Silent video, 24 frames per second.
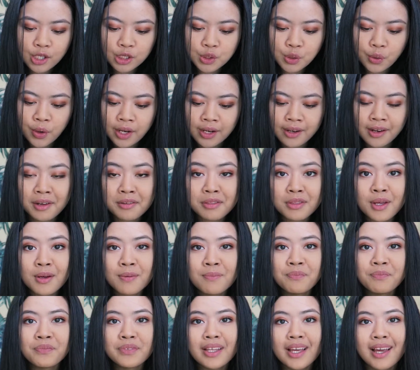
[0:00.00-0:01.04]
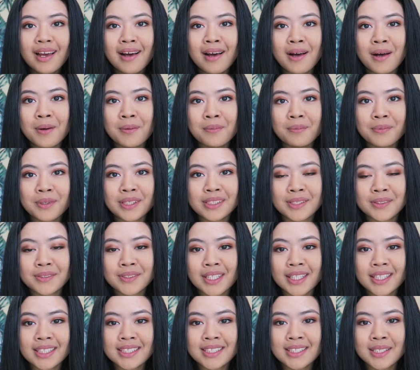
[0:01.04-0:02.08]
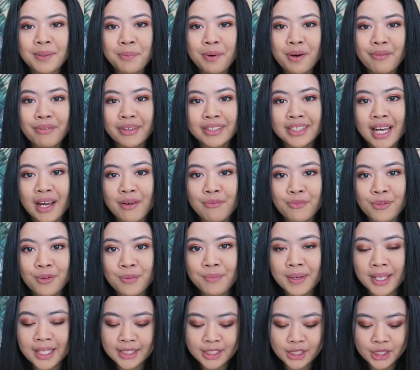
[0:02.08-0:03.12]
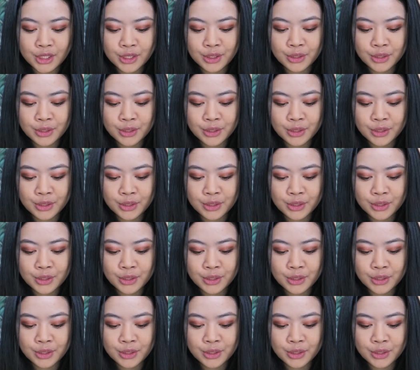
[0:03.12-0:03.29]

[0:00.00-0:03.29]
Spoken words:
so I got them because I was like, this is the perfect time for me